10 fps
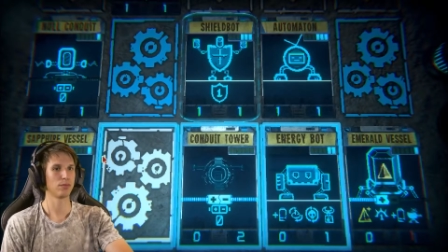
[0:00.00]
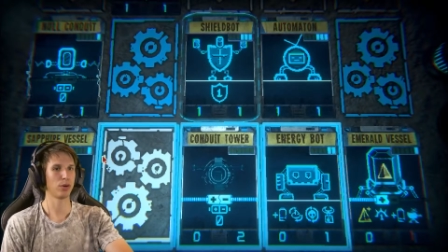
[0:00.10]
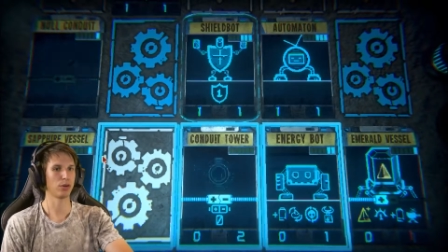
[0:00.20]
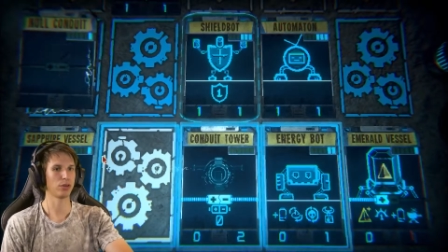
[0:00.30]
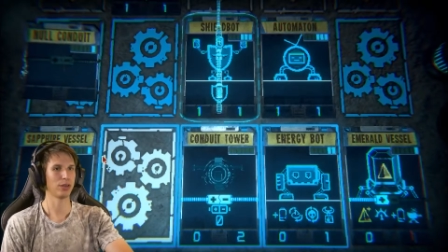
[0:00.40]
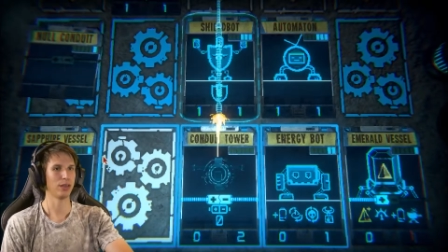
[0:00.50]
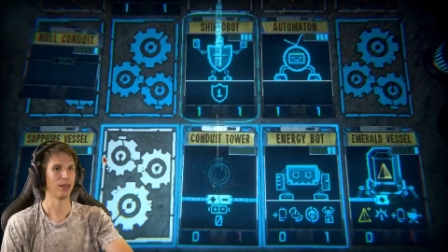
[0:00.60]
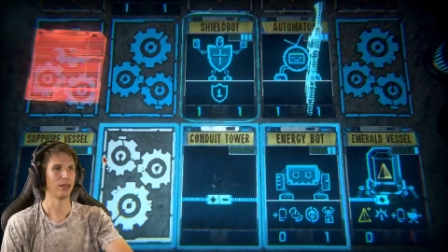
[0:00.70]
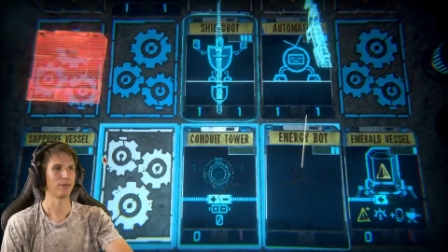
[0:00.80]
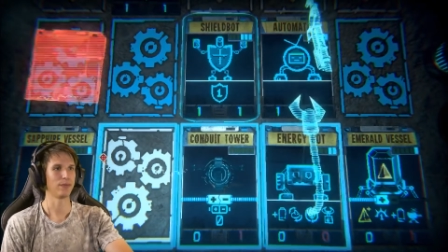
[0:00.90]
Bonk.
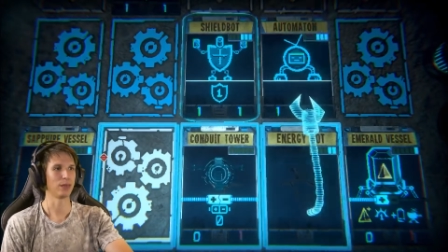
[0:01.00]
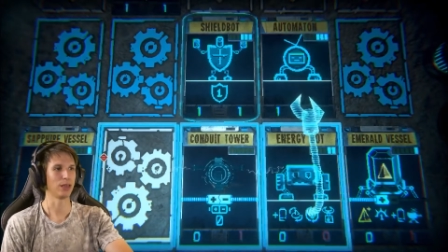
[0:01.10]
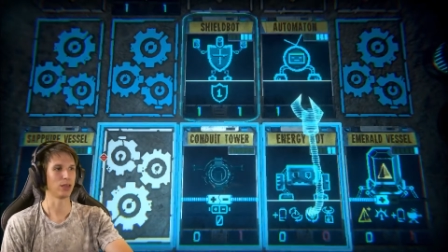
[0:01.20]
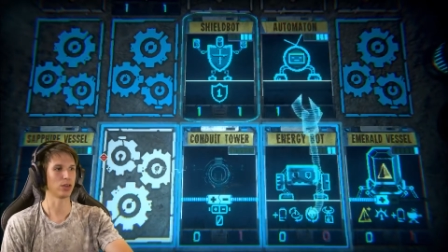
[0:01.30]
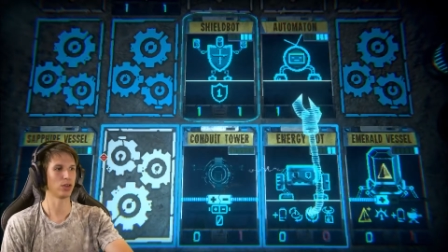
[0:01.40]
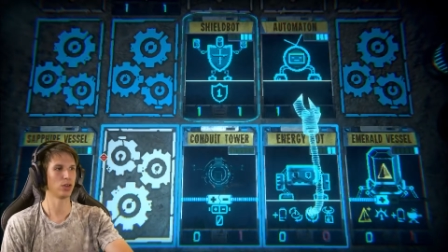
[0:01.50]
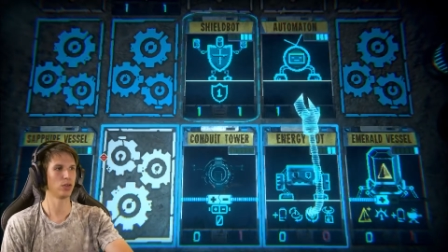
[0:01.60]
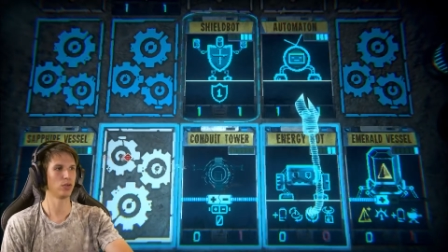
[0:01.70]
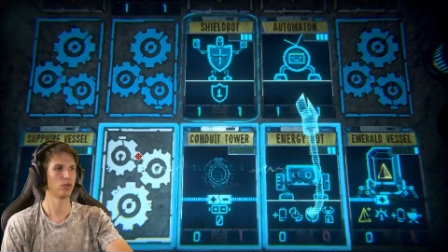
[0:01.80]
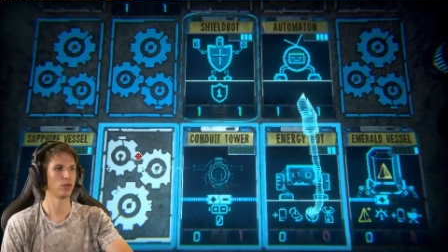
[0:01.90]
There you
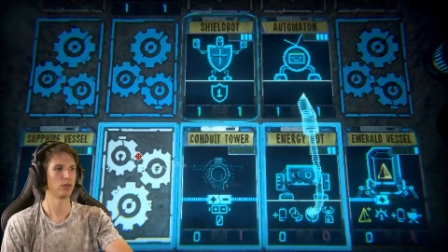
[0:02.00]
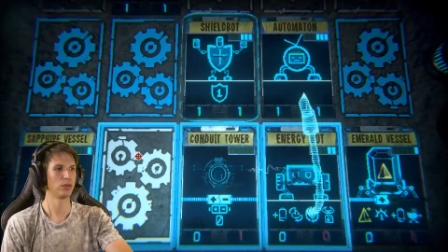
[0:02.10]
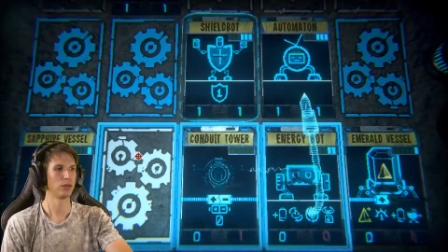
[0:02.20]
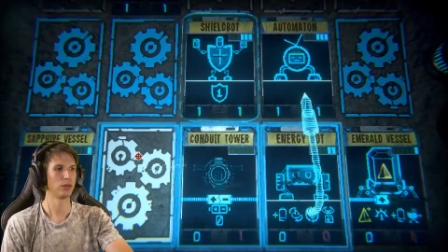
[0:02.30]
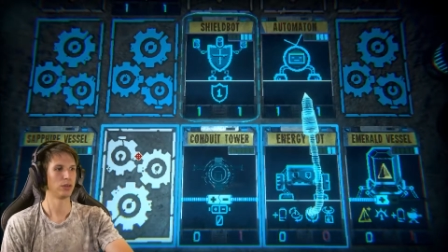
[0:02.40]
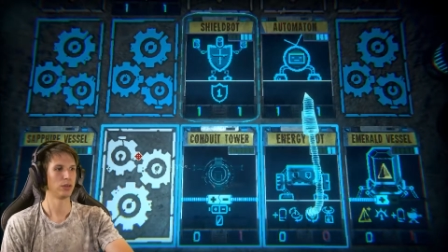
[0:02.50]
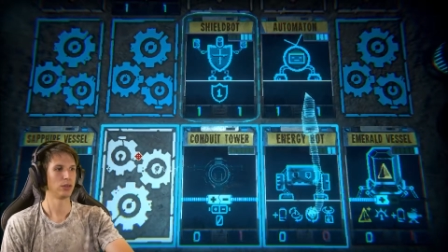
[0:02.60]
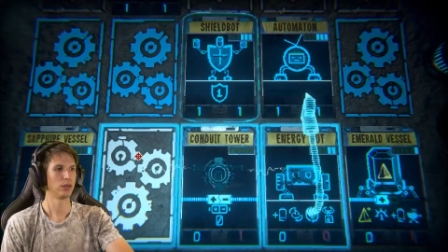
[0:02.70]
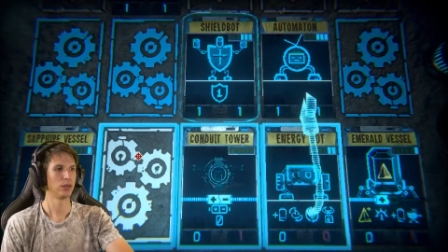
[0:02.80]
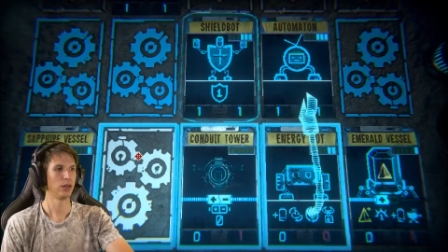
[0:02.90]
go.
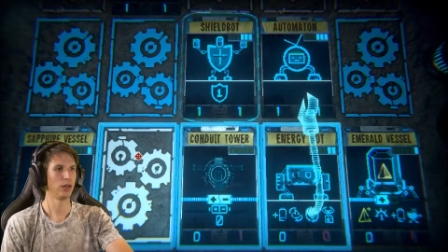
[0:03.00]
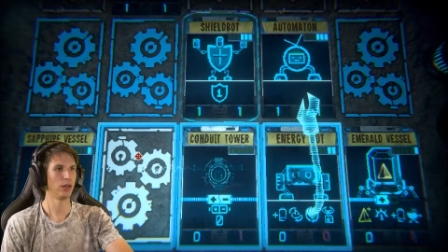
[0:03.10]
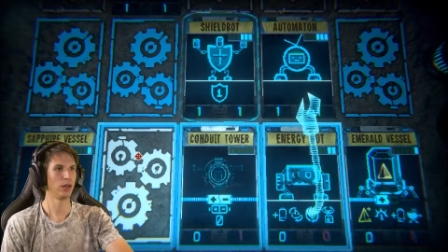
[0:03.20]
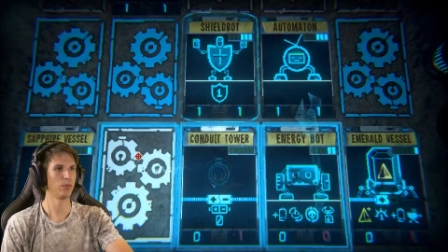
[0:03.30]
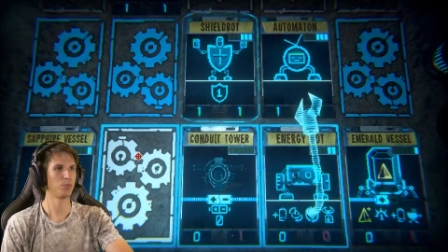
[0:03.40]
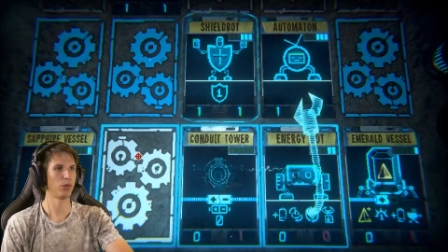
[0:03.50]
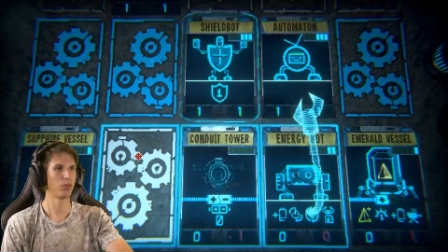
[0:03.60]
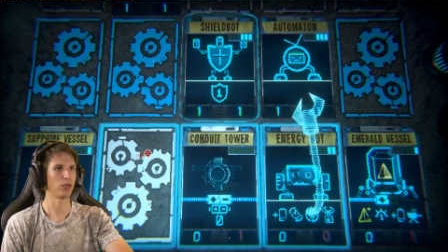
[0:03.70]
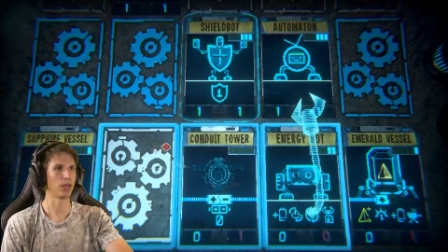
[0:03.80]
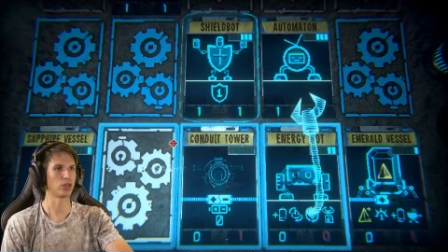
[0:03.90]
Uh,
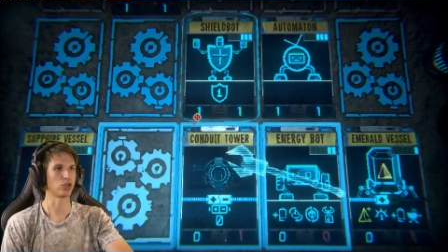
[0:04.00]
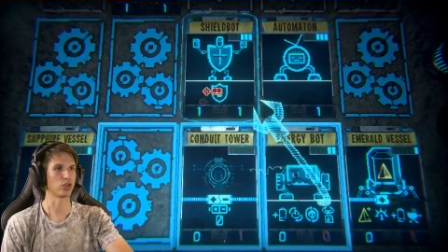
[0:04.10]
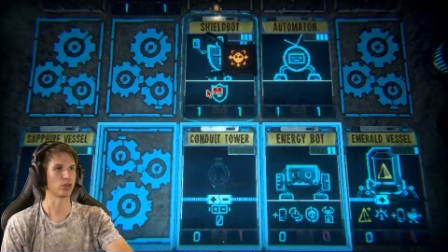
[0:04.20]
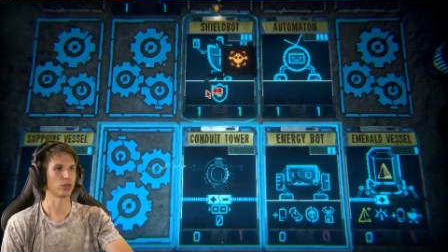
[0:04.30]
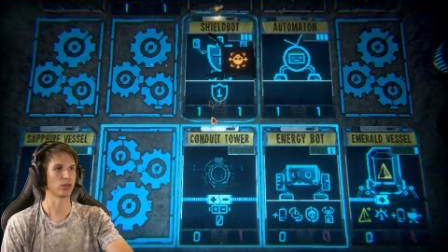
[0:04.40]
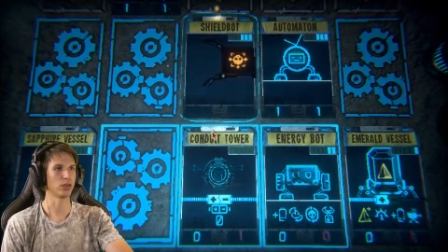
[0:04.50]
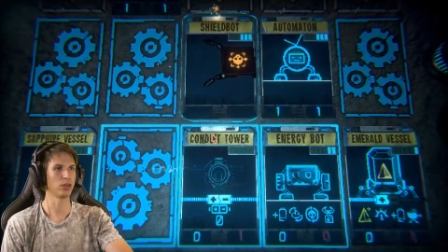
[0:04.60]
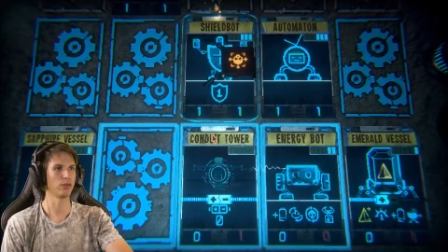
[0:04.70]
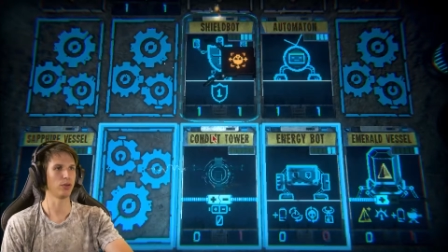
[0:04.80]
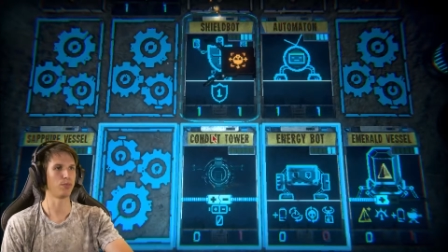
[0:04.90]
bomb latcher. Gonna
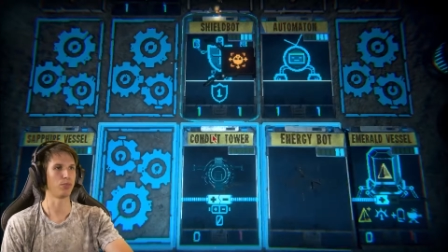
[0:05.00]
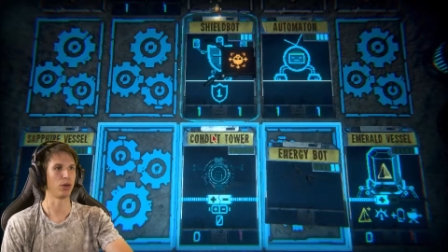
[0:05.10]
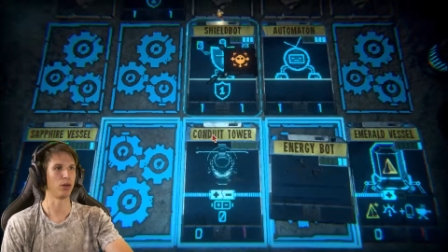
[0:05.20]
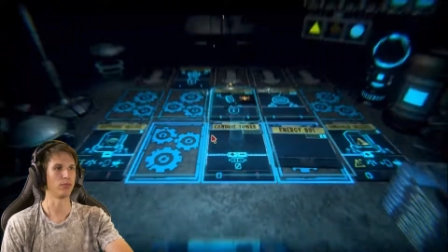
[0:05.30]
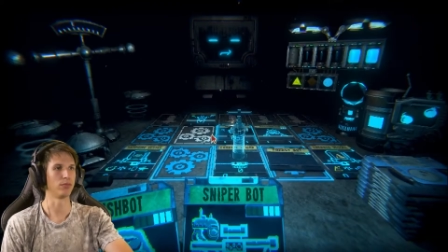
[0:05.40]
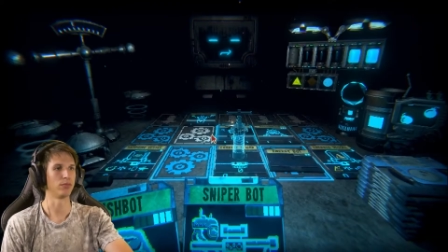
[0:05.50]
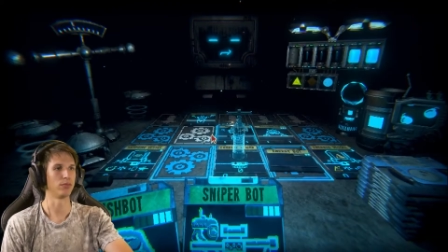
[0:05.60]
give you a bomb.